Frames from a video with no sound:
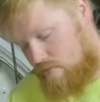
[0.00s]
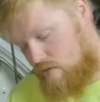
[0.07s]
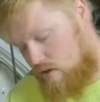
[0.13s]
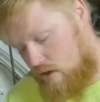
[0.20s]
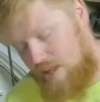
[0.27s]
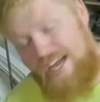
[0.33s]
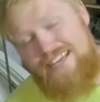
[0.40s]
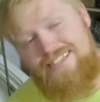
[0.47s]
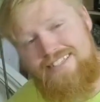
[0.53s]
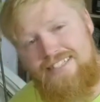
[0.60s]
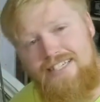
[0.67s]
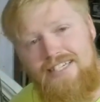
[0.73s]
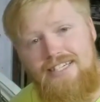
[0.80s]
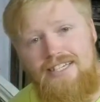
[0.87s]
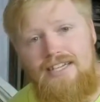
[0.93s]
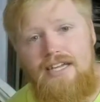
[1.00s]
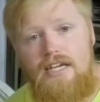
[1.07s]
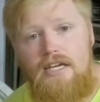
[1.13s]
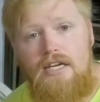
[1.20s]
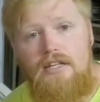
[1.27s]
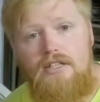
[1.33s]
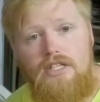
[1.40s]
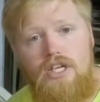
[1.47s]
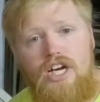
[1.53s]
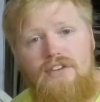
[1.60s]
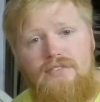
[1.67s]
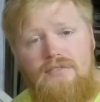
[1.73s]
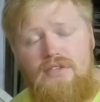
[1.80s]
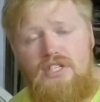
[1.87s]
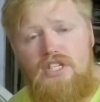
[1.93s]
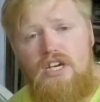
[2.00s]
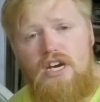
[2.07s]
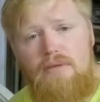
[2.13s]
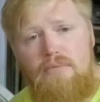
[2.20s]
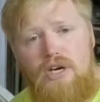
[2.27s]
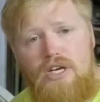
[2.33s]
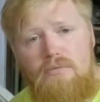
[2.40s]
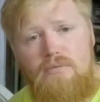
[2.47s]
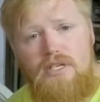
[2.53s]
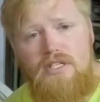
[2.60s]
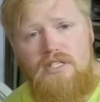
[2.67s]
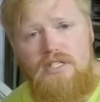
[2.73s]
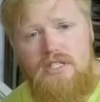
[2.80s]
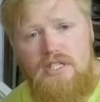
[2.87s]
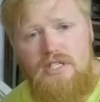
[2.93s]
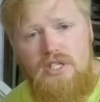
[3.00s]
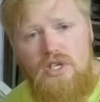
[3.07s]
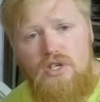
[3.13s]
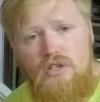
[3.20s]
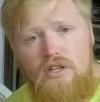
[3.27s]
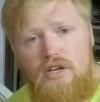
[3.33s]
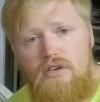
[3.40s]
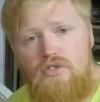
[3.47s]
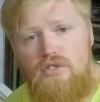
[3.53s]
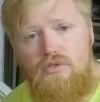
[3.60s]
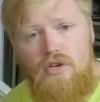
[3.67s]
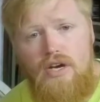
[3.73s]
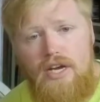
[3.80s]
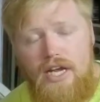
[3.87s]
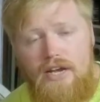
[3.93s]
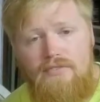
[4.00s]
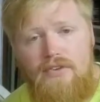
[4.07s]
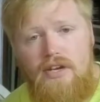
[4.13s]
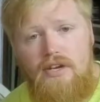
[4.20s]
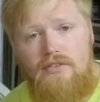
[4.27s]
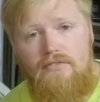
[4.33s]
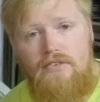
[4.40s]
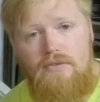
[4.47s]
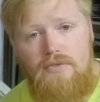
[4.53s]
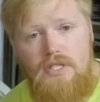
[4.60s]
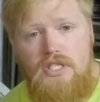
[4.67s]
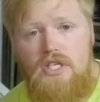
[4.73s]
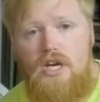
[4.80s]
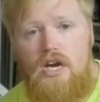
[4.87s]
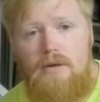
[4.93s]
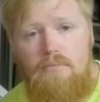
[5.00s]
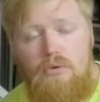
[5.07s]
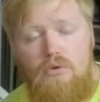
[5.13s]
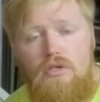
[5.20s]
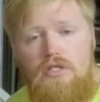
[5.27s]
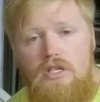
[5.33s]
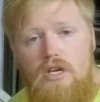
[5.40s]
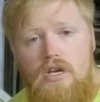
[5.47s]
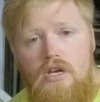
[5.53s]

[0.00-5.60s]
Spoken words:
The last thing, the non-vvti bottom ends, as I said earlier, do not have a vvti port.